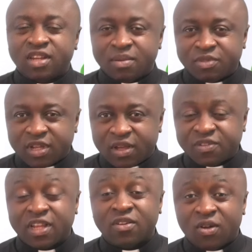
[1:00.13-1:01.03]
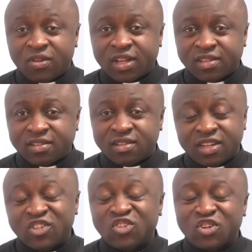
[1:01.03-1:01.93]
themselves and others
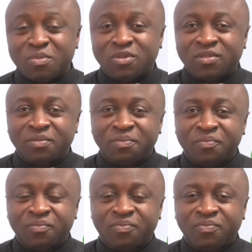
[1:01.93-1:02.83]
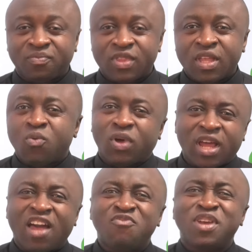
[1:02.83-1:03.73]
in trouble. Well, I
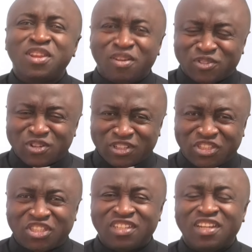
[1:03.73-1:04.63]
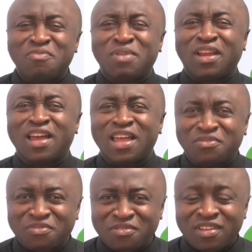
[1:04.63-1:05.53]
have many of such in my life.
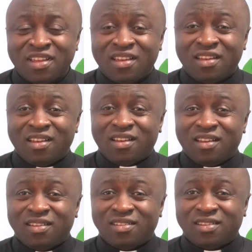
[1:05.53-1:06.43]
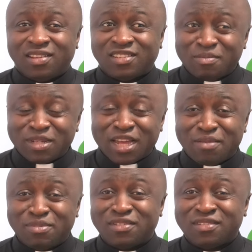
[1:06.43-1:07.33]

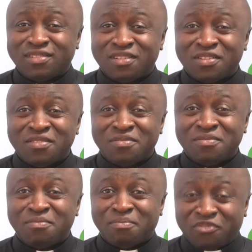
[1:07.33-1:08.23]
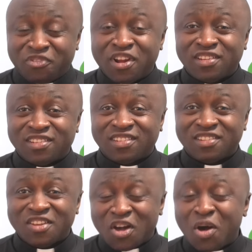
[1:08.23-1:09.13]
Sometimes,
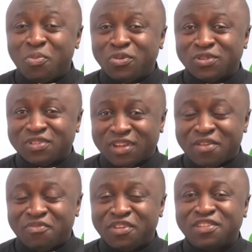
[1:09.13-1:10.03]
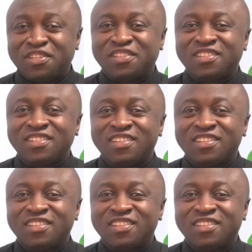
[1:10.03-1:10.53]
friends, couples that I visit,